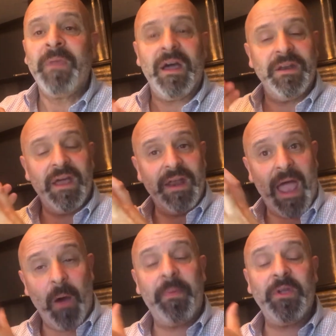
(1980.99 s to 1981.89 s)
and
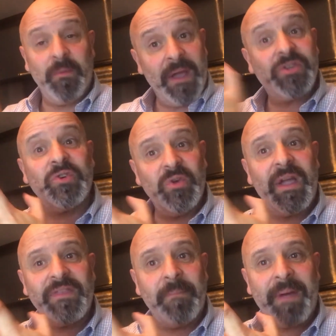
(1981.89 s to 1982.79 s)
helping you make sure you
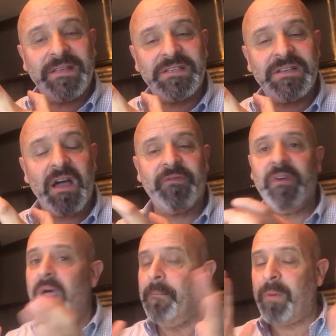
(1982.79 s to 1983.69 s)
get the best
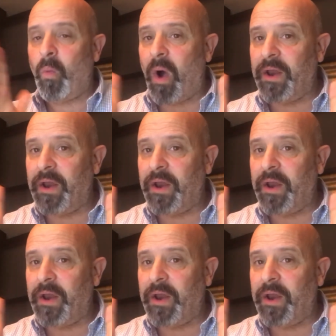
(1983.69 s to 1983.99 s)
stuff, but why